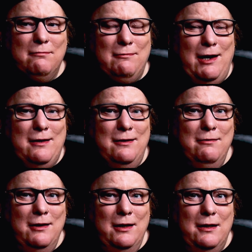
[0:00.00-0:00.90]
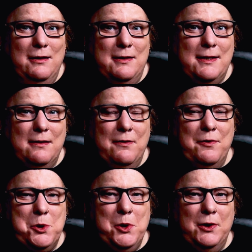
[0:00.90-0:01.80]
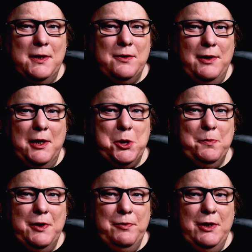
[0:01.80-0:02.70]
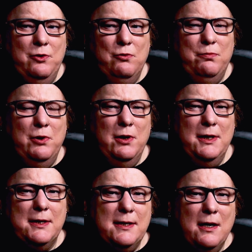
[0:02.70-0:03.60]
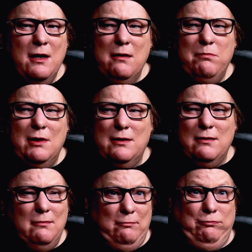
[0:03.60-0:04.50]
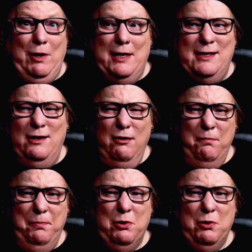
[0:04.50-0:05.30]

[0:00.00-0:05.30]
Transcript: Right you are, it's the shortest connection between 2 points. But where's your